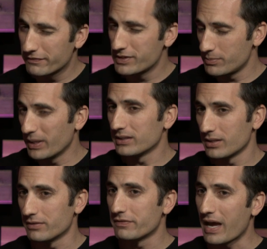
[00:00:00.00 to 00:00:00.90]
speak
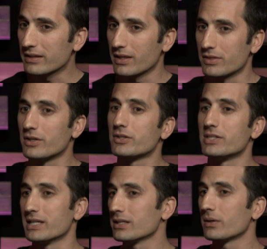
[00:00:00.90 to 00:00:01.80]
to the fact that they're
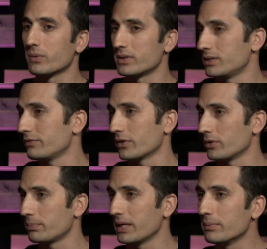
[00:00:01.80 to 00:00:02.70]
dealing with
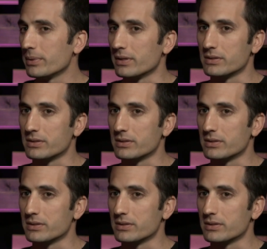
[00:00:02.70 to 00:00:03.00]
difficult people.